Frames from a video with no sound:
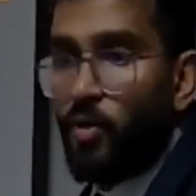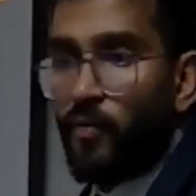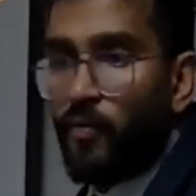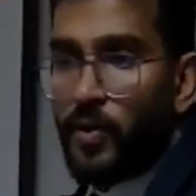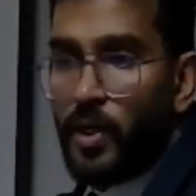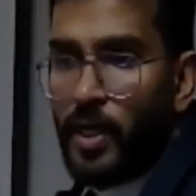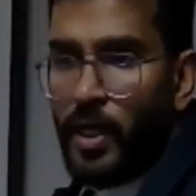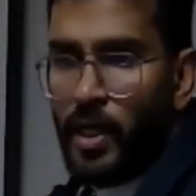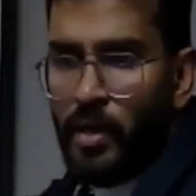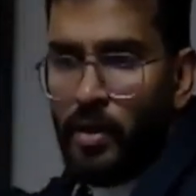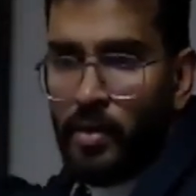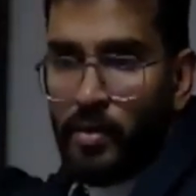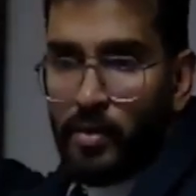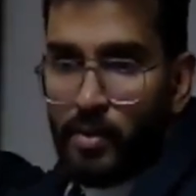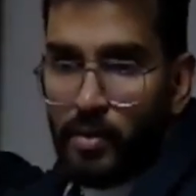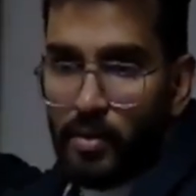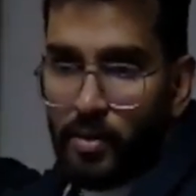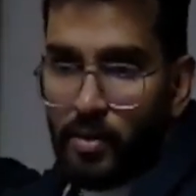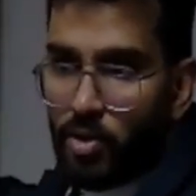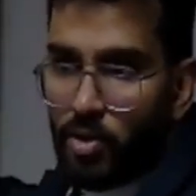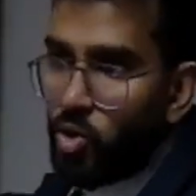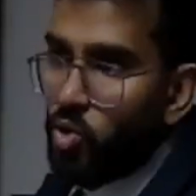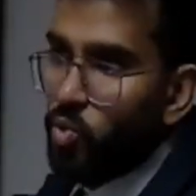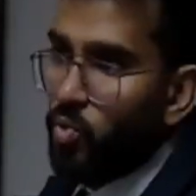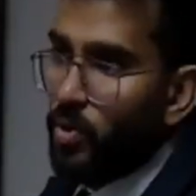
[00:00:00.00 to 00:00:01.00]
the
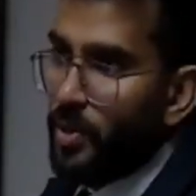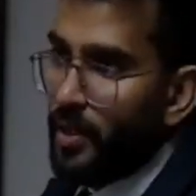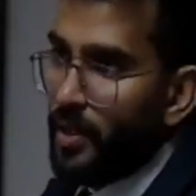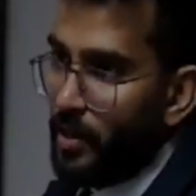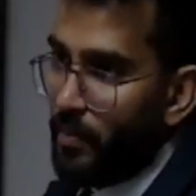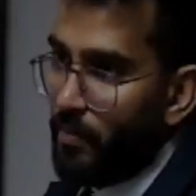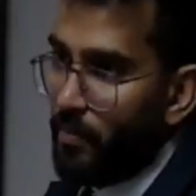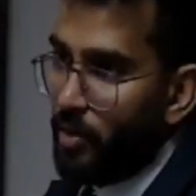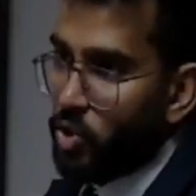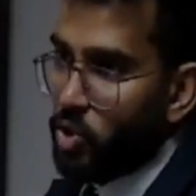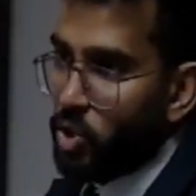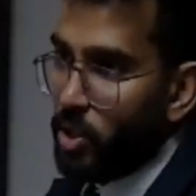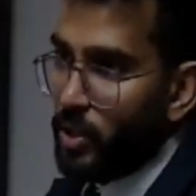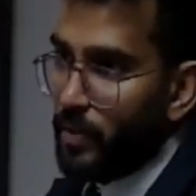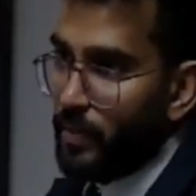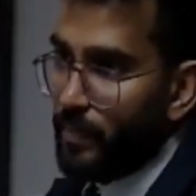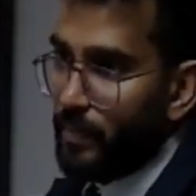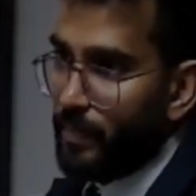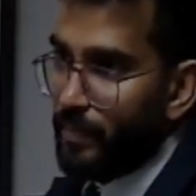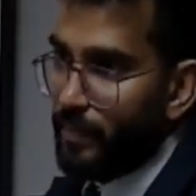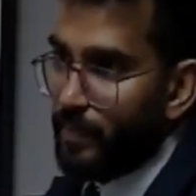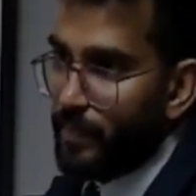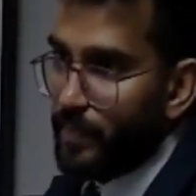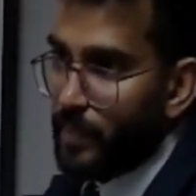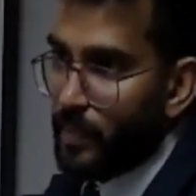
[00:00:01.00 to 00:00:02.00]
union budget.
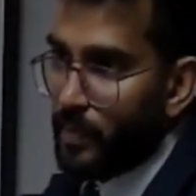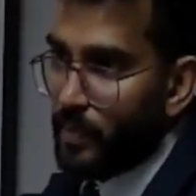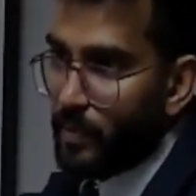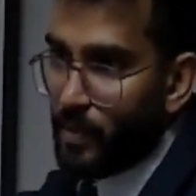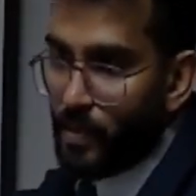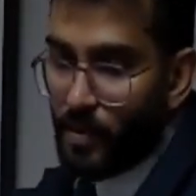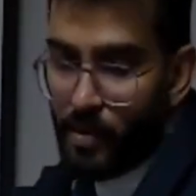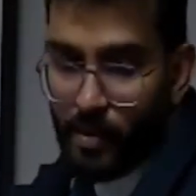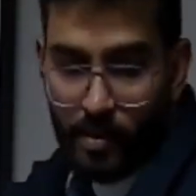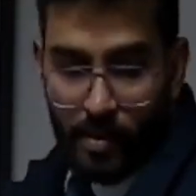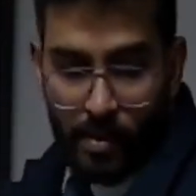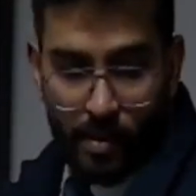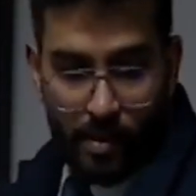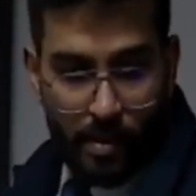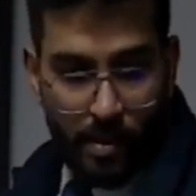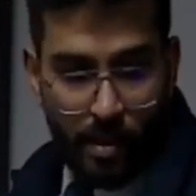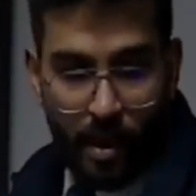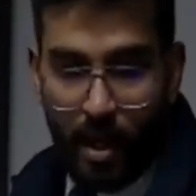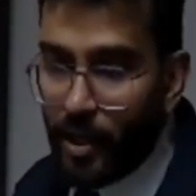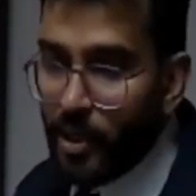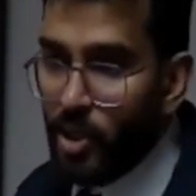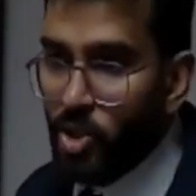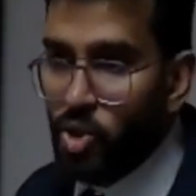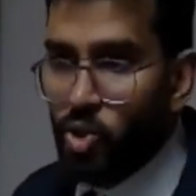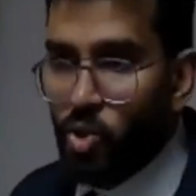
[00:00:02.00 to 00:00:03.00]

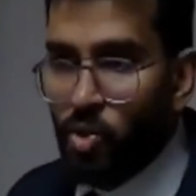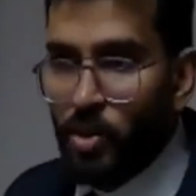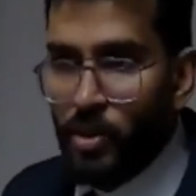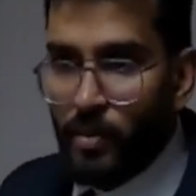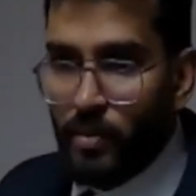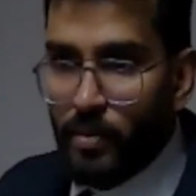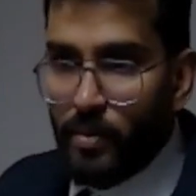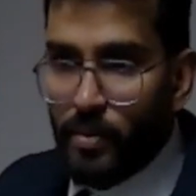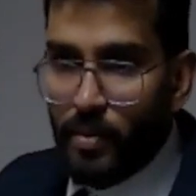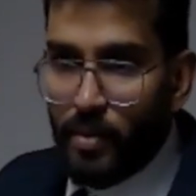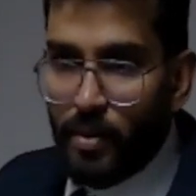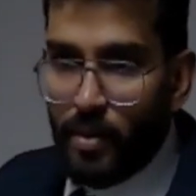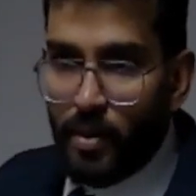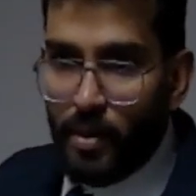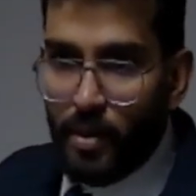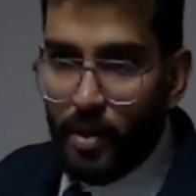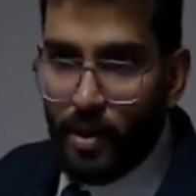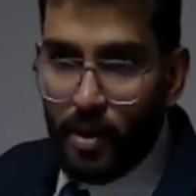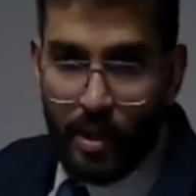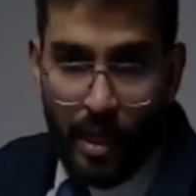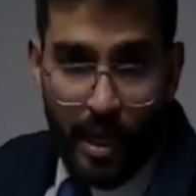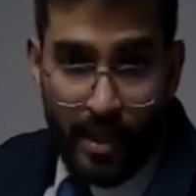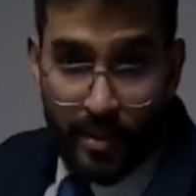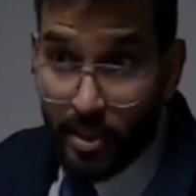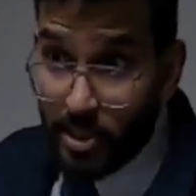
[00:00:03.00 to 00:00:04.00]
Understood?
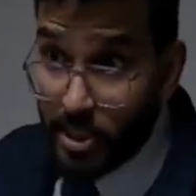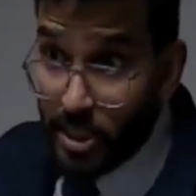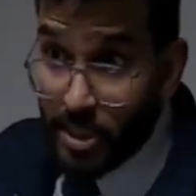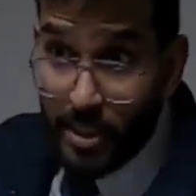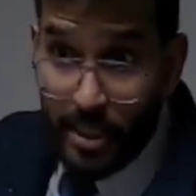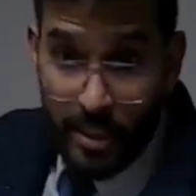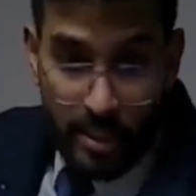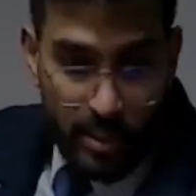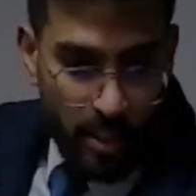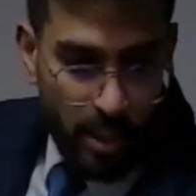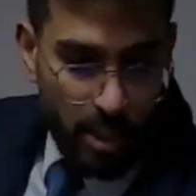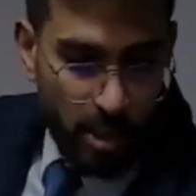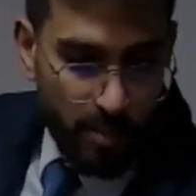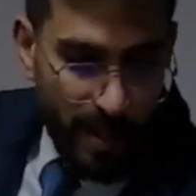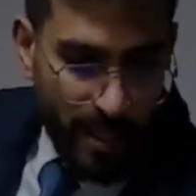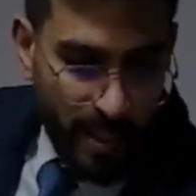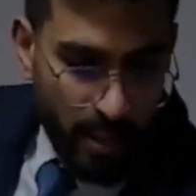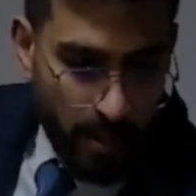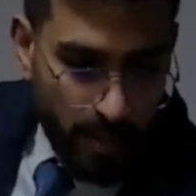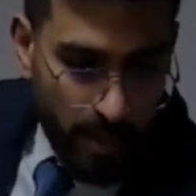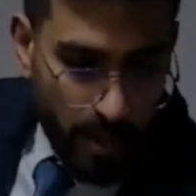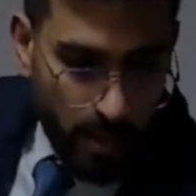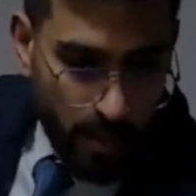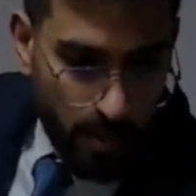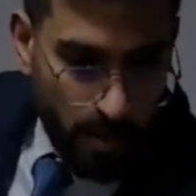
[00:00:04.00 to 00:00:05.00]
And this is this year's, by the
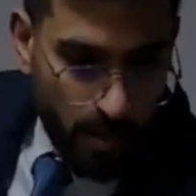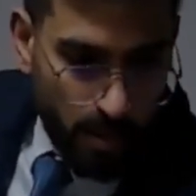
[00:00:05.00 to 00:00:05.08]
way.